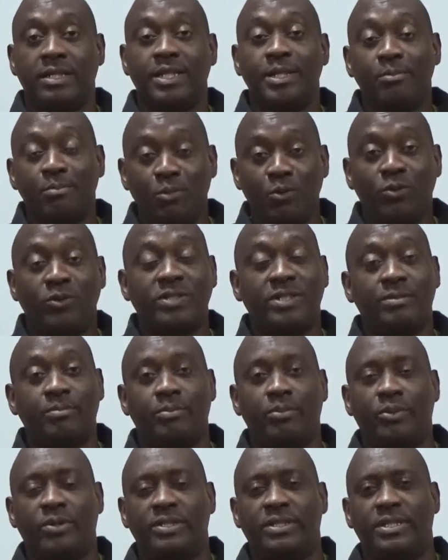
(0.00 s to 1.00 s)
the most
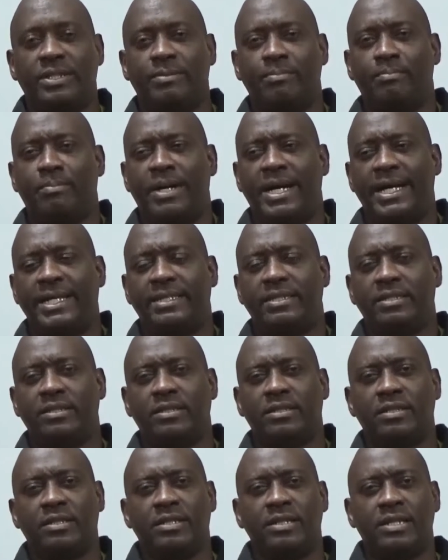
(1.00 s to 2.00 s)
important part
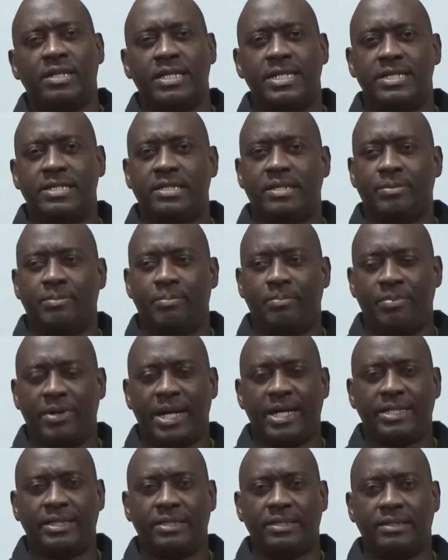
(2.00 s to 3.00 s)
is to
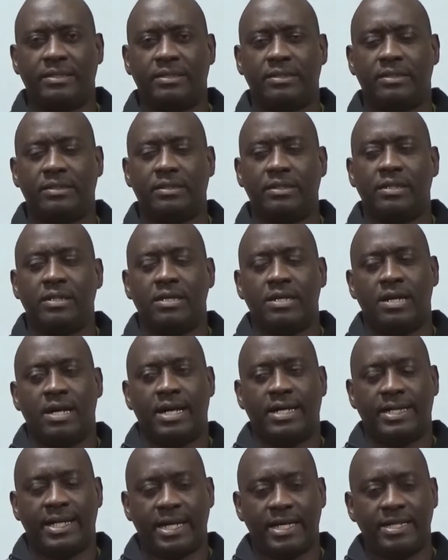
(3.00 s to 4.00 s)
practice.
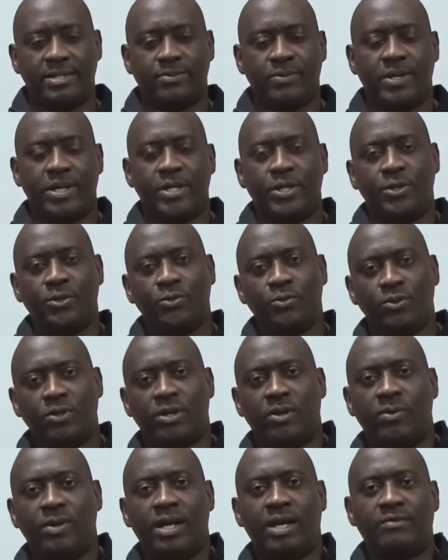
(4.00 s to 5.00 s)
And that is where you
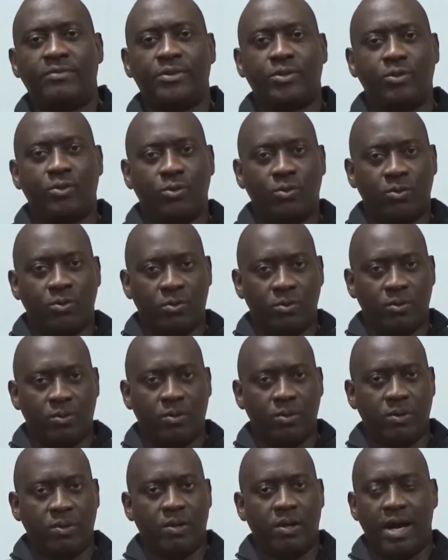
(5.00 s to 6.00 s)
now will have to go
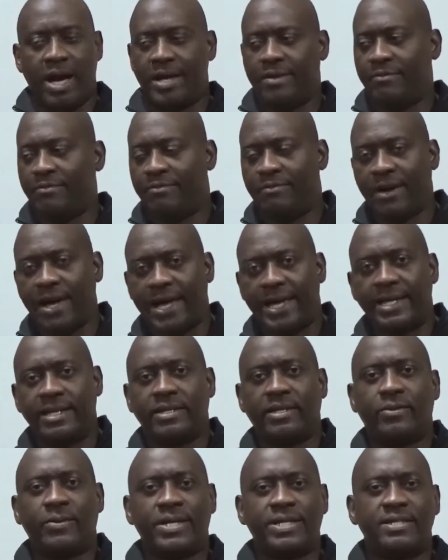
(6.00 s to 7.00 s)
and
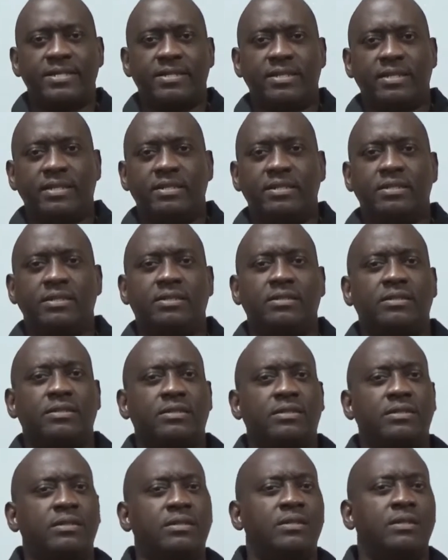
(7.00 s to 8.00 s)
find
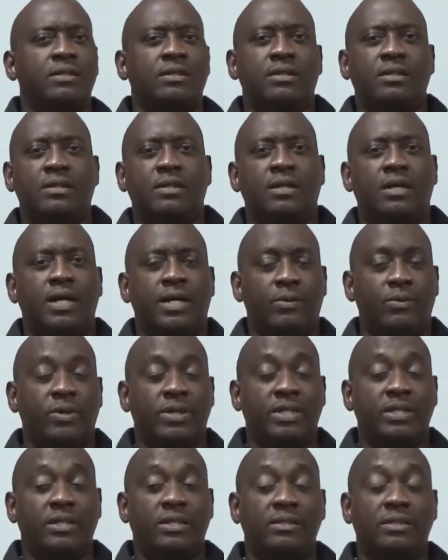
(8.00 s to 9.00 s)
questions and
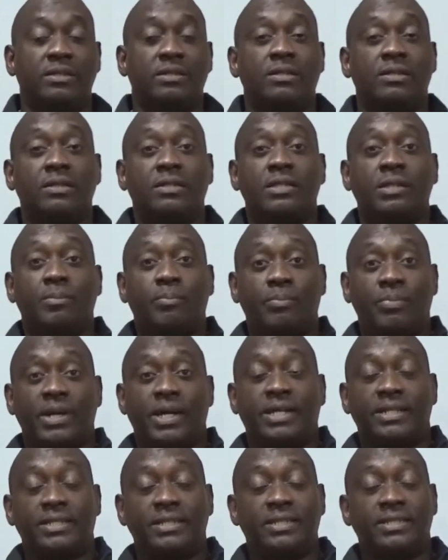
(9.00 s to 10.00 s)
whatnot to
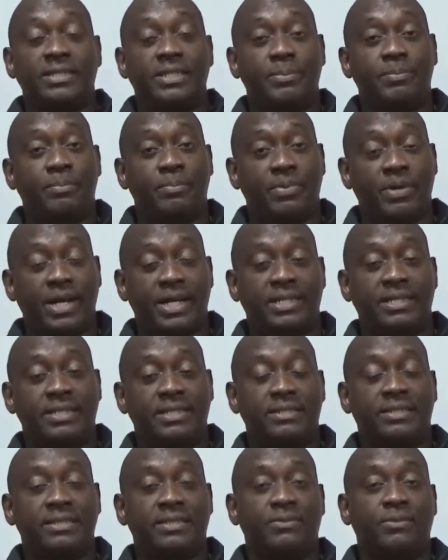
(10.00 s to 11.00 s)
practice. The
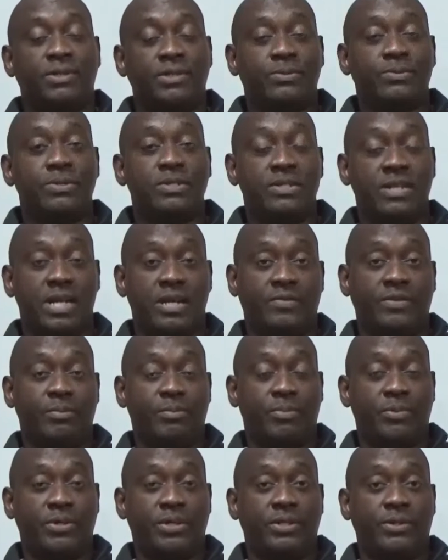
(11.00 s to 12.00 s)
practice is what will drive the
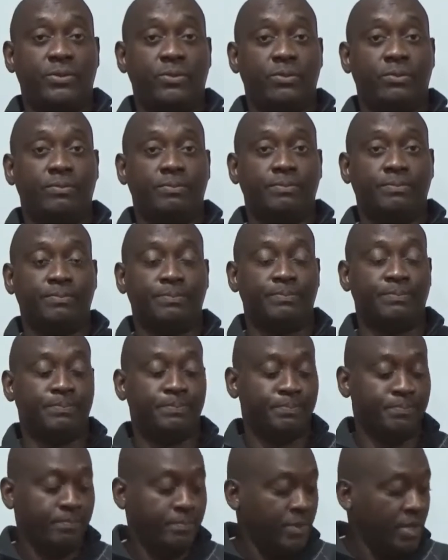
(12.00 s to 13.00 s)
point home.
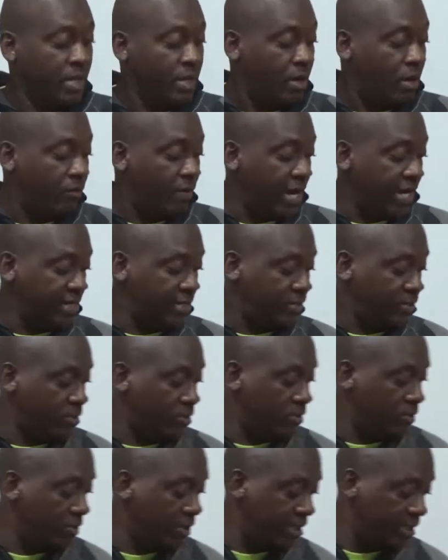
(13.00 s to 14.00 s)
Right,
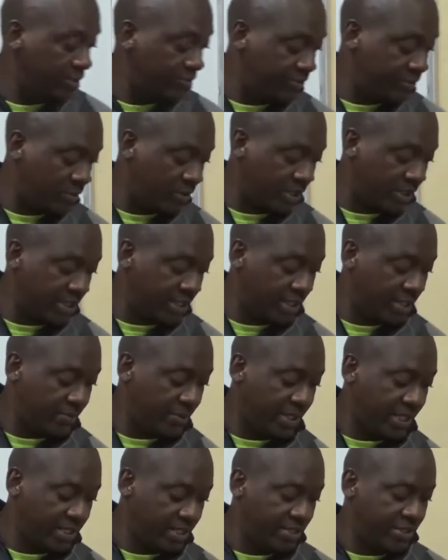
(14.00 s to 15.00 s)
so enough talking, let
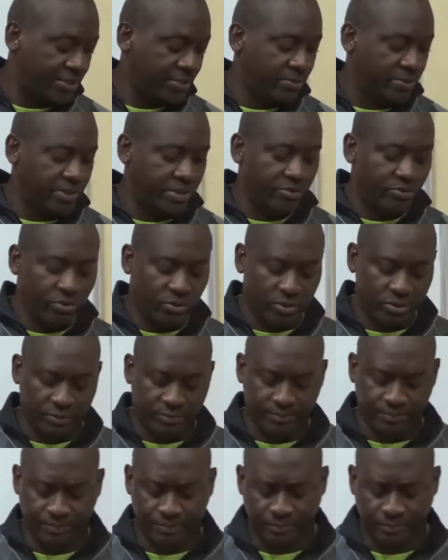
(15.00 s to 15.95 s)
me get the show on the road.